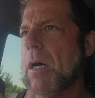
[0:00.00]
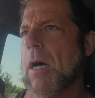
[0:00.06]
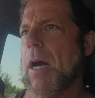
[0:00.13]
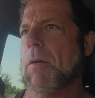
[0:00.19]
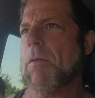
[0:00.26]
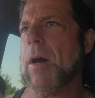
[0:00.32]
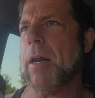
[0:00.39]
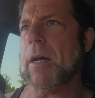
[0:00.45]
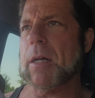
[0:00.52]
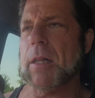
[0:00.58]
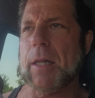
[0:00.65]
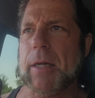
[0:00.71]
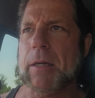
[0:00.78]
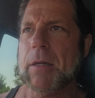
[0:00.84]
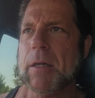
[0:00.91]

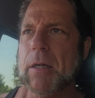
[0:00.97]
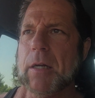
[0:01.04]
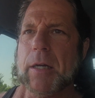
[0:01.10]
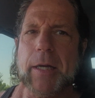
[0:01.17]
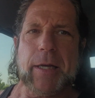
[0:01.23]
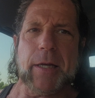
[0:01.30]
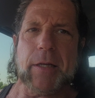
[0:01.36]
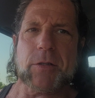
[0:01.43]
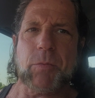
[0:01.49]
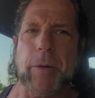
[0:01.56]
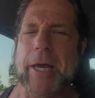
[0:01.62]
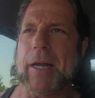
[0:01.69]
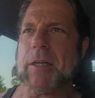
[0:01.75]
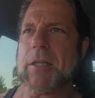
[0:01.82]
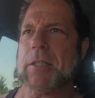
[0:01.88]
ironically, is
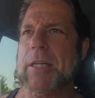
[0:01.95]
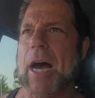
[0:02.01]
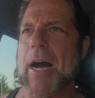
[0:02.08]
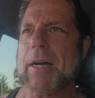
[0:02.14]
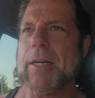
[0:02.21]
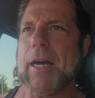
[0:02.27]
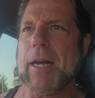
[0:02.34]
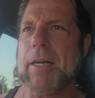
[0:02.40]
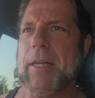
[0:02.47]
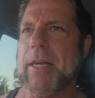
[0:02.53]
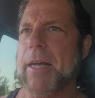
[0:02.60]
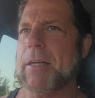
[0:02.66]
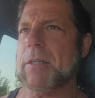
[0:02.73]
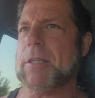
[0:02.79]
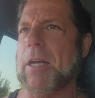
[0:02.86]
we had a stock
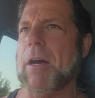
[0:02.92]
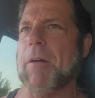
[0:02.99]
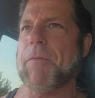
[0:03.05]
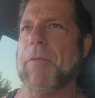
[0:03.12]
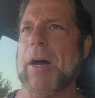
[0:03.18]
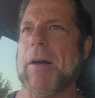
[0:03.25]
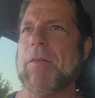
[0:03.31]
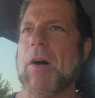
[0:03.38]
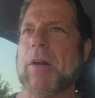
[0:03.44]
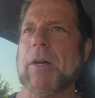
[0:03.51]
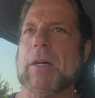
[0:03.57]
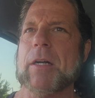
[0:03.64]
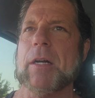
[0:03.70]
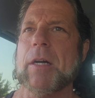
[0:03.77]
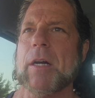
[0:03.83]
98
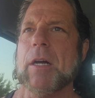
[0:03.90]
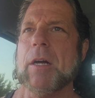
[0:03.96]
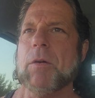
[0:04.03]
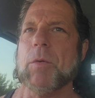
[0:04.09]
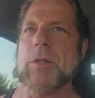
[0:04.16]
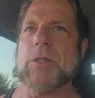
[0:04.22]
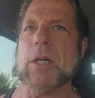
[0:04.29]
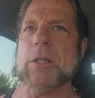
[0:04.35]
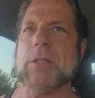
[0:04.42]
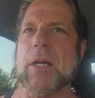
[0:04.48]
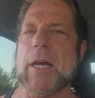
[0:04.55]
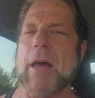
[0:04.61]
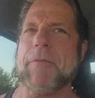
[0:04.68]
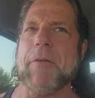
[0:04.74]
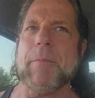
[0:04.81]
CR500 with just a
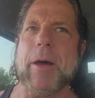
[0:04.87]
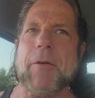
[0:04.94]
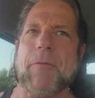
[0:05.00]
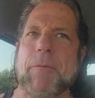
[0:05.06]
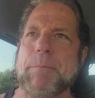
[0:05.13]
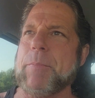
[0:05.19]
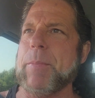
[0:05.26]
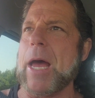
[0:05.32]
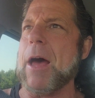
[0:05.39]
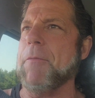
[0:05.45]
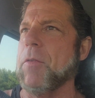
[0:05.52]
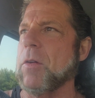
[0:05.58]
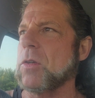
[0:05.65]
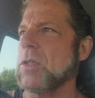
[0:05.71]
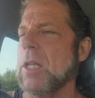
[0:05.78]
FMF
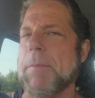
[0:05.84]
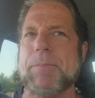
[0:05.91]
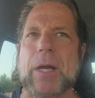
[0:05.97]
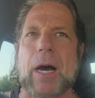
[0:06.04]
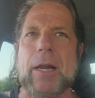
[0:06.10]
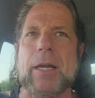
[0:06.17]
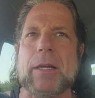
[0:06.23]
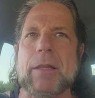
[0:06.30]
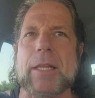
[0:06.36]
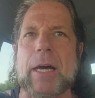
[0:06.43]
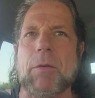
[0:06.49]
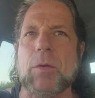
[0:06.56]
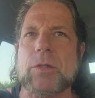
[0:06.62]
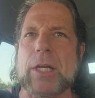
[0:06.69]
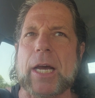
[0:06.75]
baffle slipped on it
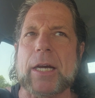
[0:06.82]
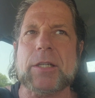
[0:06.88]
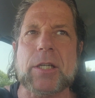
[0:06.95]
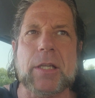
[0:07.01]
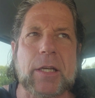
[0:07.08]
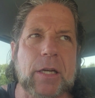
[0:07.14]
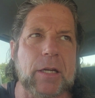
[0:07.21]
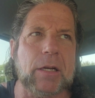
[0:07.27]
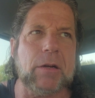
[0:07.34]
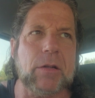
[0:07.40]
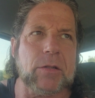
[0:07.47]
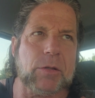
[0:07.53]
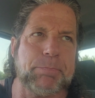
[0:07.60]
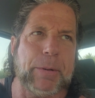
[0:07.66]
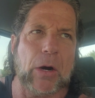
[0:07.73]
that was actually
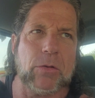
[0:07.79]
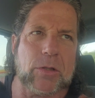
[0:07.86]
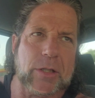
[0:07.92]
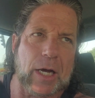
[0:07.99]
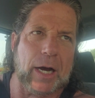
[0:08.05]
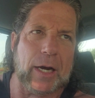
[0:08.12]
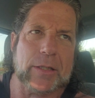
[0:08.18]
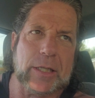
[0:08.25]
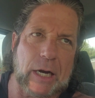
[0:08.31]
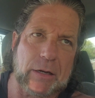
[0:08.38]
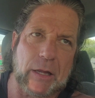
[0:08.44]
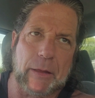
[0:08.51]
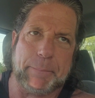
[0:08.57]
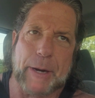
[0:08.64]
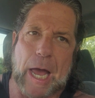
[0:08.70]
bone stock down
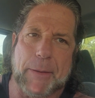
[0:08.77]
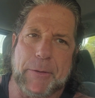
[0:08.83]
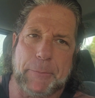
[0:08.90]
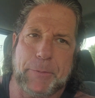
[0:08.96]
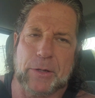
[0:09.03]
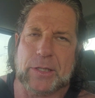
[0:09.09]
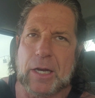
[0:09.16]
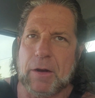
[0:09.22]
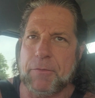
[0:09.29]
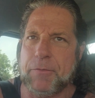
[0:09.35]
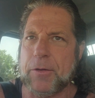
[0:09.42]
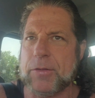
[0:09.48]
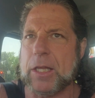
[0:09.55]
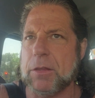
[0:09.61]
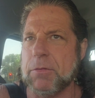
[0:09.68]
in the pipe. It put down
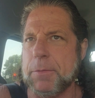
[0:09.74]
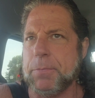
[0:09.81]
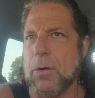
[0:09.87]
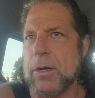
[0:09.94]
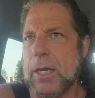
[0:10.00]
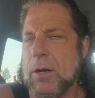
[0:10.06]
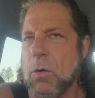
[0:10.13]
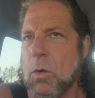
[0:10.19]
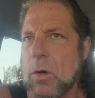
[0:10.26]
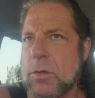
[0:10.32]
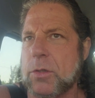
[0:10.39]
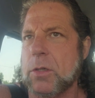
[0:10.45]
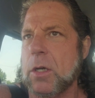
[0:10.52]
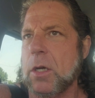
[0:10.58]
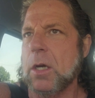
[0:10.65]
53.8
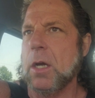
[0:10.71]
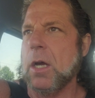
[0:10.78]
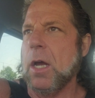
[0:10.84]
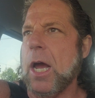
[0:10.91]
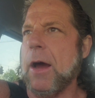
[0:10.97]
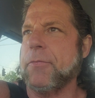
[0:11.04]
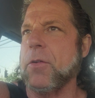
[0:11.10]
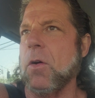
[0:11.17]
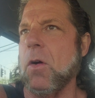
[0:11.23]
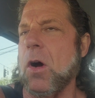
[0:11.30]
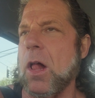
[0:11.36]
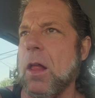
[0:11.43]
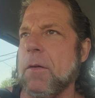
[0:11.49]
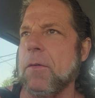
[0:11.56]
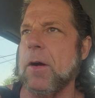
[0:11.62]
horse. After
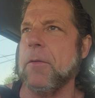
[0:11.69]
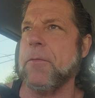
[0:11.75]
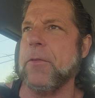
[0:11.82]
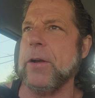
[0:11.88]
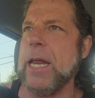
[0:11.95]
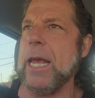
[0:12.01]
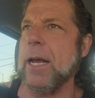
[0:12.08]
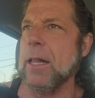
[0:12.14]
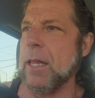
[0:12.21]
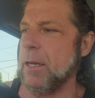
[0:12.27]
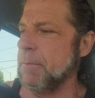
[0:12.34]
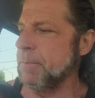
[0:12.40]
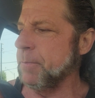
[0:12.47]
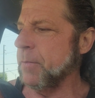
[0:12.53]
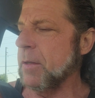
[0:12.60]
all of our
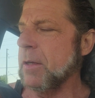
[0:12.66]
finagling,